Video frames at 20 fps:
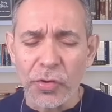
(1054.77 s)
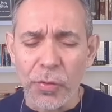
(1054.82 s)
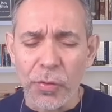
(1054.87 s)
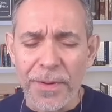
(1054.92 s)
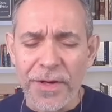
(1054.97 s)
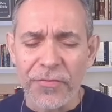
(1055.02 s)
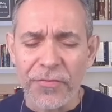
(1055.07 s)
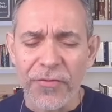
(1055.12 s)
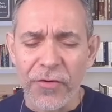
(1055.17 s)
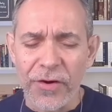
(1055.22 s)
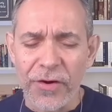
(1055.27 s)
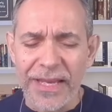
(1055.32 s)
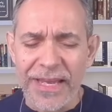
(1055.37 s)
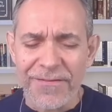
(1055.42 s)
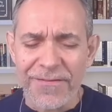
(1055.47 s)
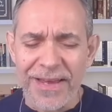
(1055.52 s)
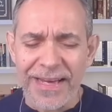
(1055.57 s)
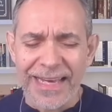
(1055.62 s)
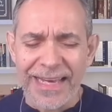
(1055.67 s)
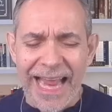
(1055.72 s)
to be
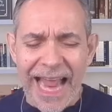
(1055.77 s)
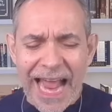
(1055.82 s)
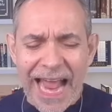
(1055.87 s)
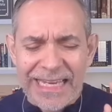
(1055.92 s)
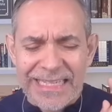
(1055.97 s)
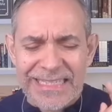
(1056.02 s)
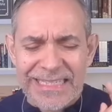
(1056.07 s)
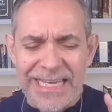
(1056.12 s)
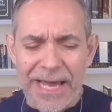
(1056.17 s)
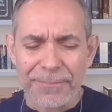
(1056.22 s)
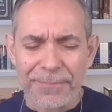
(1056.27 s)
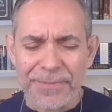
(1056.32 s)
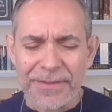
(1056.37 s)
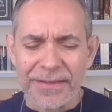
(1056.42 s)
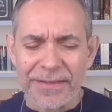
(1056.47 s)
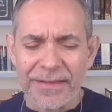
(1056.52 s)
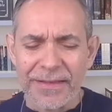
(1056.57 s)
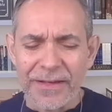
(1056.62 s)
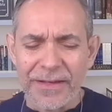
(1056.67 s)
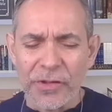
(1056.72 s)
forgiven
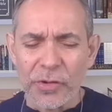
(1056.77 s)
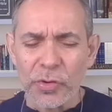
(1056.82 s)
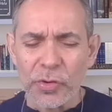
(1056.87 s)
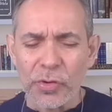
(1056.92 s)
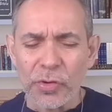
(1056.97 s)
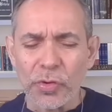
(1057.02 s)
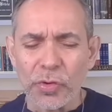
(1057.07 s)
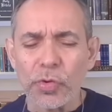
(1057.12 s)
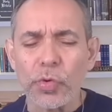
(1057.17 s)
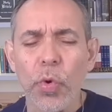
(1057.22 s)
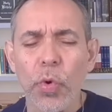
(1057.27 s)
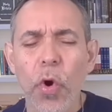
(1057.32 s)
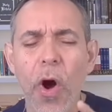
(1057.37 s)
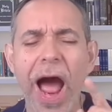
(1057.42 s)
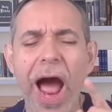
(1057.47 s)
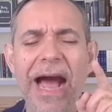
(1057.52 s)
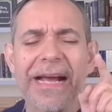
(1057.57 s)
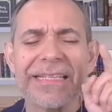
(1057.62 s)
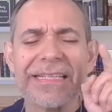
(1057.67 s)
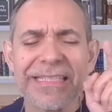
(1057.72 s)
except
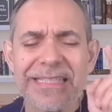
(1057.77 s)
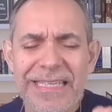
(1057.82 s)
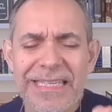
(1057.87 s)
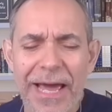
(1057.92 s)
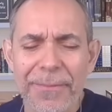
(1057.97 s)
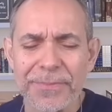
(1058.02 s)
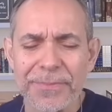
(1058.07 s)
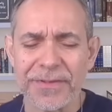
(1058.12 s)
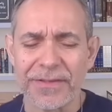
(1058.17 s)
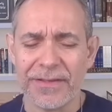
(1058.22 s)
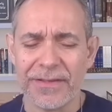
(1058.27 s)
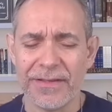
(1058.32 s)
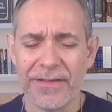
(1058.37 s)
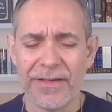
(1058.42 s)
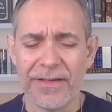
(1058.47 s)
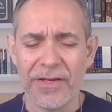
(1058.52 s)
to accept